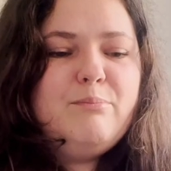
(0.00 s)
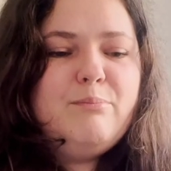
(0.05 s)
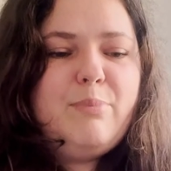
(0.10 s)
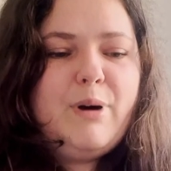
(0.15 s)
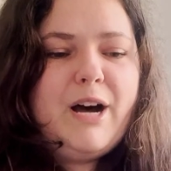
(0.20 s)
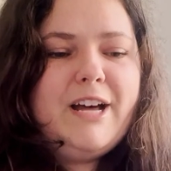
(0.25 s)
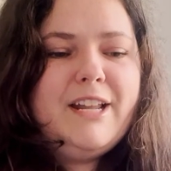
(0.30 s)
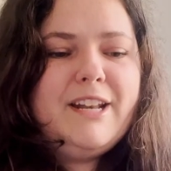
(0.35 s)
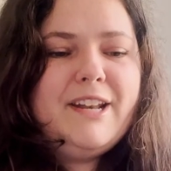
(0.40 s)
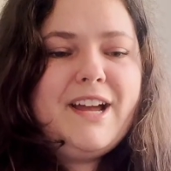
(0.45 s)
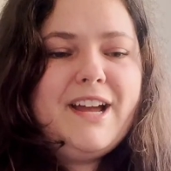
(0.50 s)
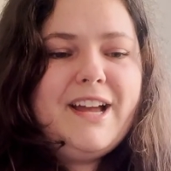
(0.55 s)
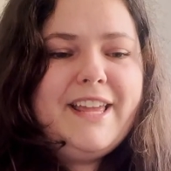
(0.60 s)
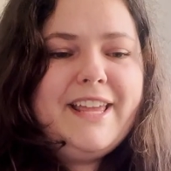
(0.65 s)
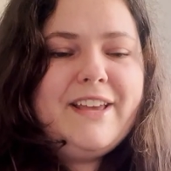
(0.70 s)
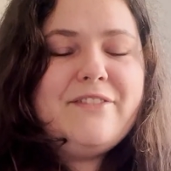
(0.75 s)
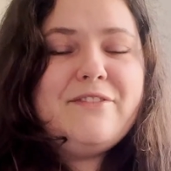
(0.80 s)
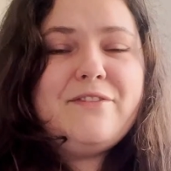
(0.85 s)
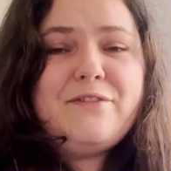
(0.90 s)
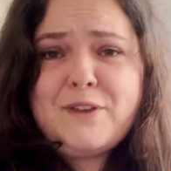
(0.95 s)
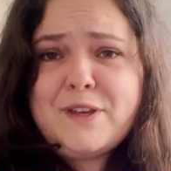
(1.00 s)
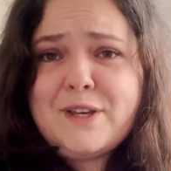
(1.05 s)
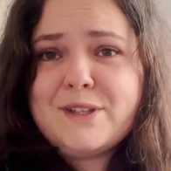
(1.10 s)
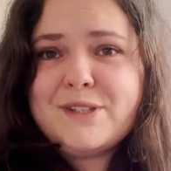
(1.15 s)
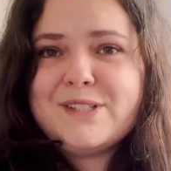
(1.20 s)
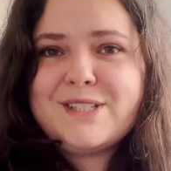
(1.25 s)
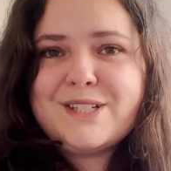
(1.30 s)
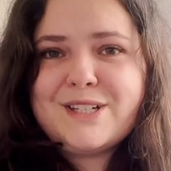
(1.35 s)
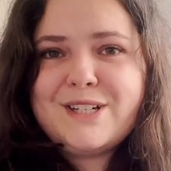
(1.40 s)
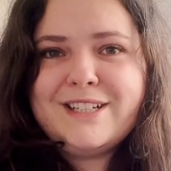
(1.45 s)
but it
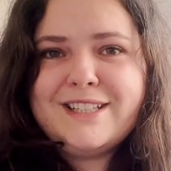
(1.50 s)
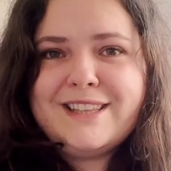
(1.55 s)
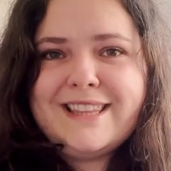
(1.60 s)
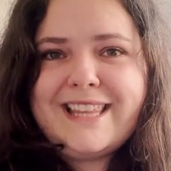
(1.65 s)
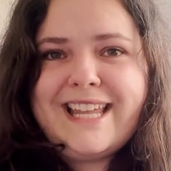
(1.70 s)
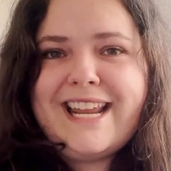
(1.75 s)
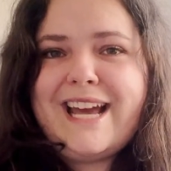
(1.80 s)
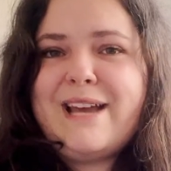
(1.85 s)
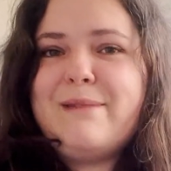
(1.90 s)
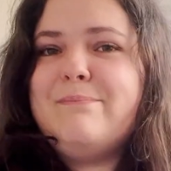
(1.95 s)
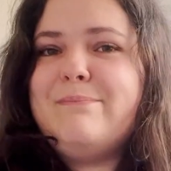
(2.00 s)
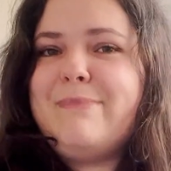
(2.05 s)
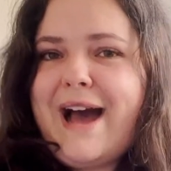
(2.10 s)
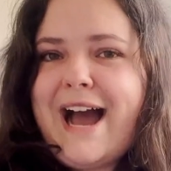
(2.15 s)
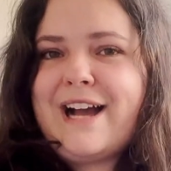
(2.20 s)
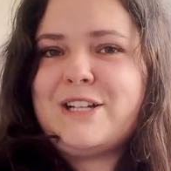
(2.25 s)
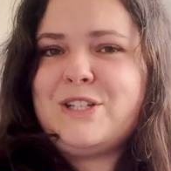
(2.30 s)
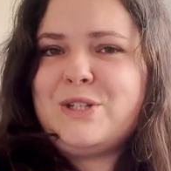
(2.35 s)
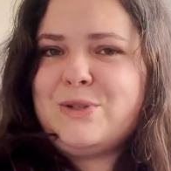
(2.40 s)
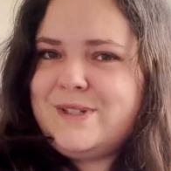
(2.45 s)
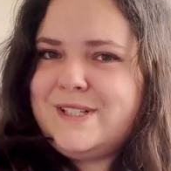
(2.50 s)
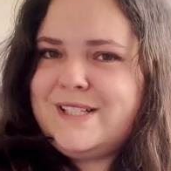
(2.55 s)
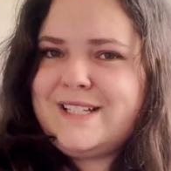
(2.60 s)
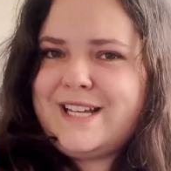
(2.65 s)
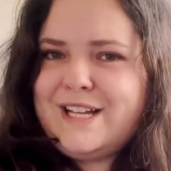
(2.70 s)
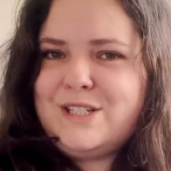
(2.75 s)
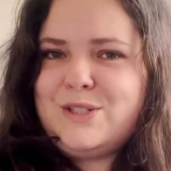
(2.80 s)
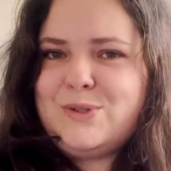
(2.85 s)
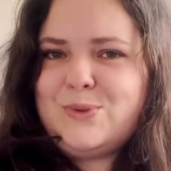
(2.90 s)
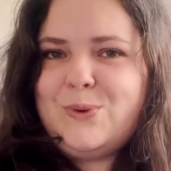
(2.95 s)
feels good that I'm back to a
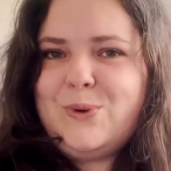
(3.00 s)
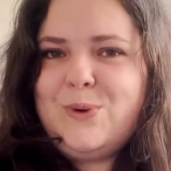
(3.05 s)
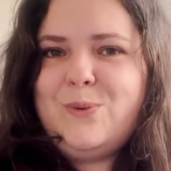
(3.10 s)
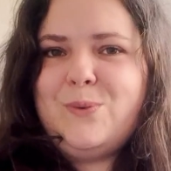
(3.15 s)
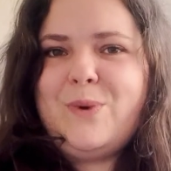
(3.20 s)
schedule